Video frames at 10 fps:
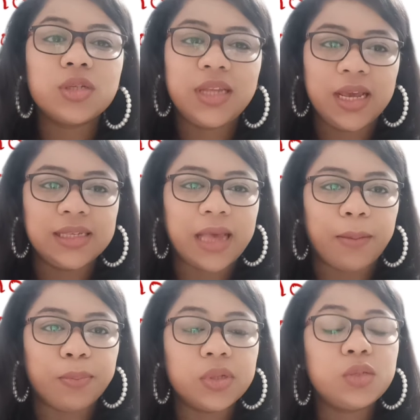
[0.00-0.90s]
the
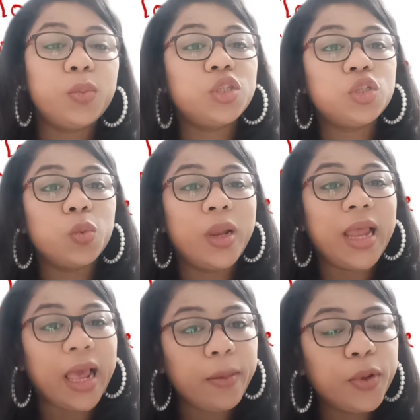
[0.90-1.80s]
examples which
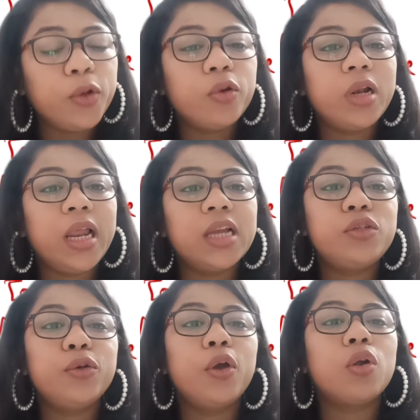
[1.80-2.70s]
will help you to relate
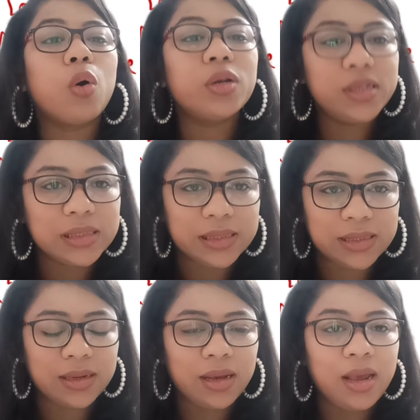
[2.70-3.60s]
to your
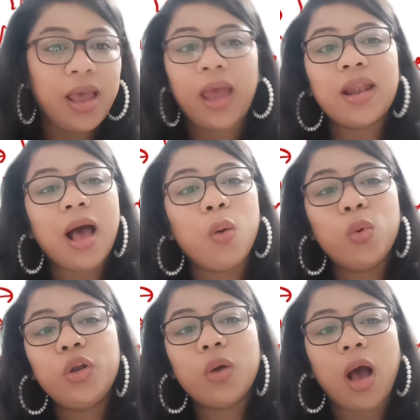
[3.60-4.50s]
audience. And how
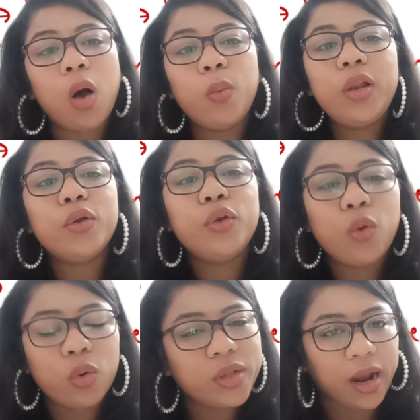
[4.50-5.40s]
will you
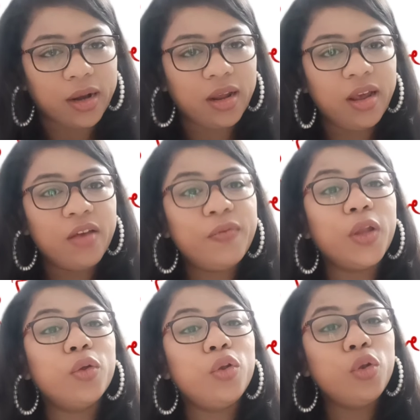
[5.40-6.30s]
know that?
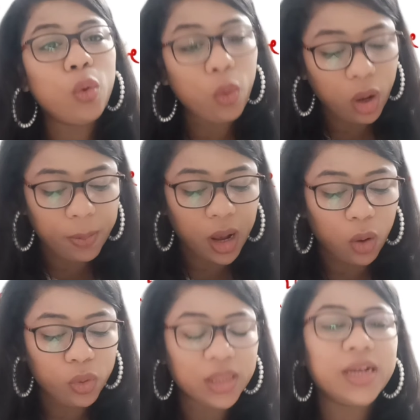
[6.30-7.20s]
When you know
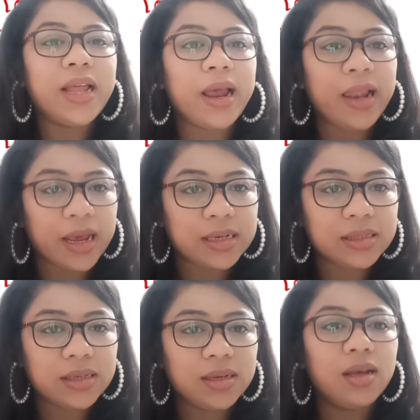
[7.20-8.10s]
about the dialect,
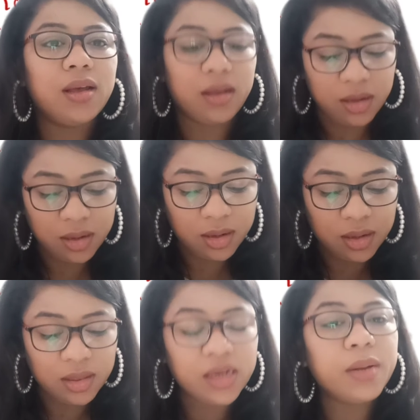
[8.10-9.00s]

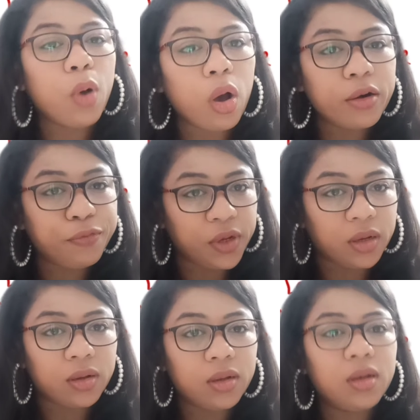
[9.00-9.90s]
the demography,